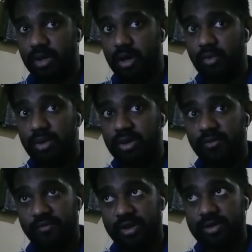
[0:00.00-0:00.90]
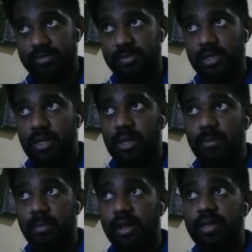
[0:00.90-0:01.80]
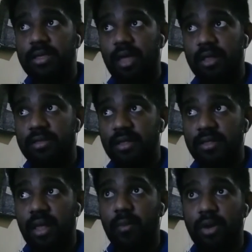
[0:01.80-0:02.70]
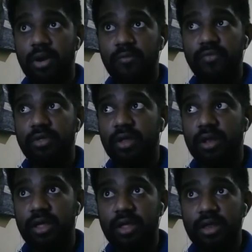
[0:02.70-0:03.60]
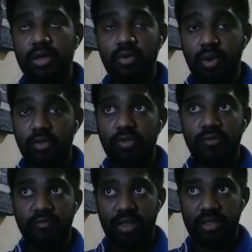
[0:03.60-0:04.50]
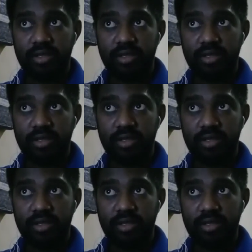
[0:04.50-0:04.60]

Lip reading: how it affects. But cancers are one of the leading causes of death.